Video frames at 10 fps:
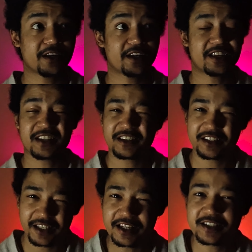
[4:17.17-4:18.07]
a
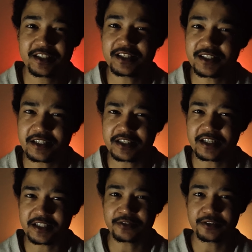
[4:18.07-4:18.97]
less than
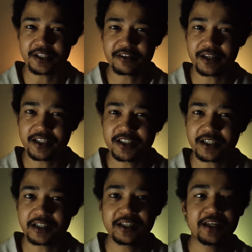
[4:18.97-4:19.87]
successful
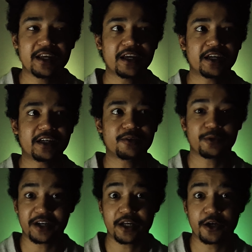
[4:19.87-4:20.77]
adventure
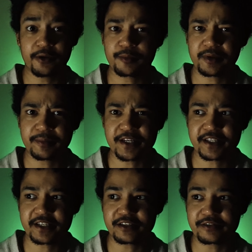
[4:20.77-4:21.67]
where I go out by
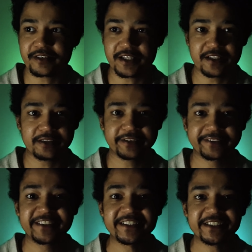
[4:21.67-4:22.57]
myself and
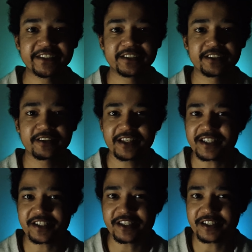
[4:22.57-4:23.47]

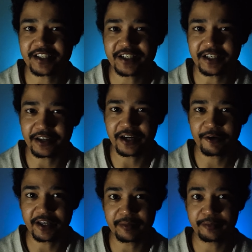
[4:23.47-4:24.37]
things didn't turn out how
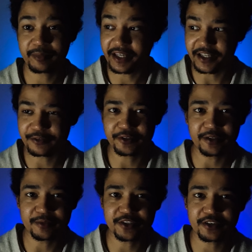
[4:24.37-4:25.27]
I planned for
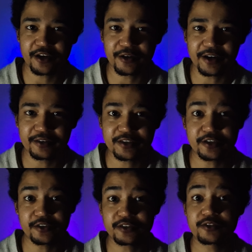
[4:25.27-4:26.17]
them to go out.
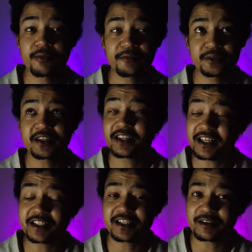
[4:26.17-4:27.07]

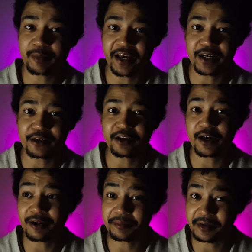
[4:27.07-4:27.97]
Things didn't plan out
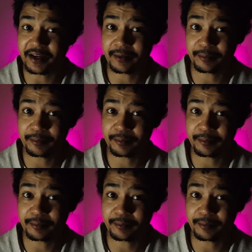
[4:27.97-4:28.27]
how I planned